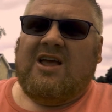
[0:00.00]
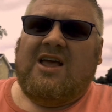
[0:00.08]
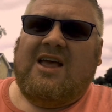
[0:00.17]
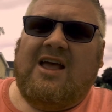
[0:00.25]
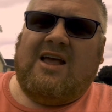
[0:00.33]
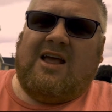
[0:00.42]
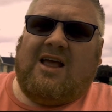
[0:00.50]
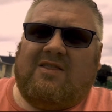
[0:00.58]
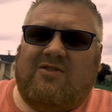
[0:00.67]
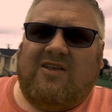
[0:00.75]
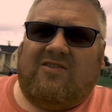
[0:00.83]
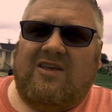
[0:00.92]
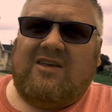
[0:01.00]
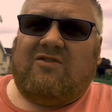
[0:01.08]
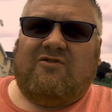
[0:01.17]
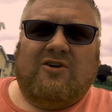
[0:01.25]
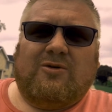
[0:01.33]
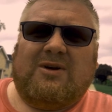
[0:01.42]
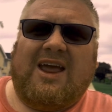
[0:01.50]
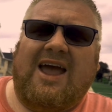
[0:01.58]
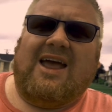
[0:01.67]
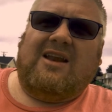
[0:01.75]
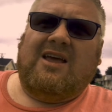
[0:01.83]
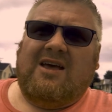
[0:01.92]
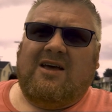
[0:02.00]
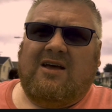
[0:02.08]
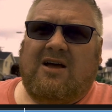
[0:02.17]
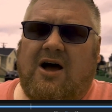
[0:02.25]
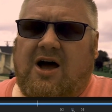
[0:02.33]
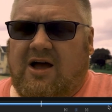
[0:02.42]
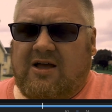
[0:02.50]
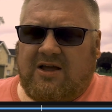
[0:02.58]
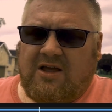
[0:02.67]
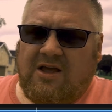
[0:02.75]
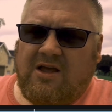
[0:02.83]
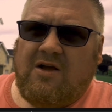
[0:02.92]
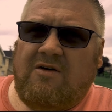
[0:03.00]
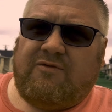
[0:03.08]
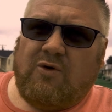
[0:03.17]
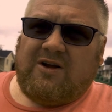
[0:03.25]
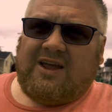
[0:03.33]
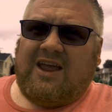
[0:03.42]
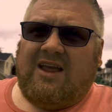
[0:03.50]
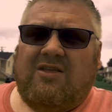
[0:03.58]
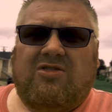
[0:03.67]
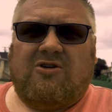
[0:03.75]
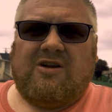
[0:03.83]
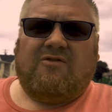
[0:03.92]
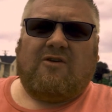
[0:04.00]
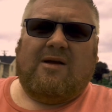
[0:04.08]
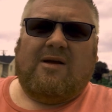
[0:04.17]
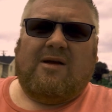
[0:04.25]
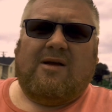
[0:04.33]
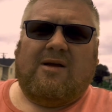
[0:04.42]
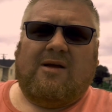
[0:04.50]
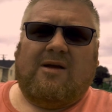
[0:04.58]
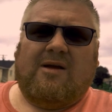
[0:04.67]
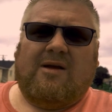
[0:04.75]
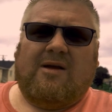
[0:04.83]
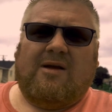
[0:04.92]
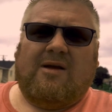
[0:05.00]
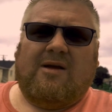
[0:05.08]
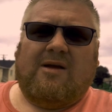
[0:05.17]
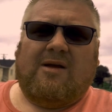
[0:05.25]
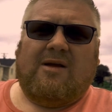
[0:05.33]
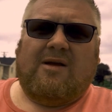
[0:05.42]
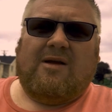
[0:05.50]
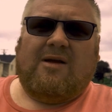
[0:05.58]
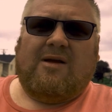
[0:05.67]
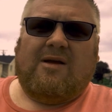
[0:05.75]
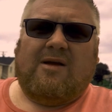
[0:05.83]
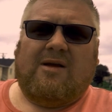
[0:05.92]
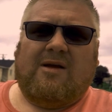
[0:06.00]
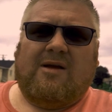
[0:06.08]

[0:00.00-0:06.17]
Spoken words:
now it's a little more level. So those are some, excuse me, those are a few things you can do.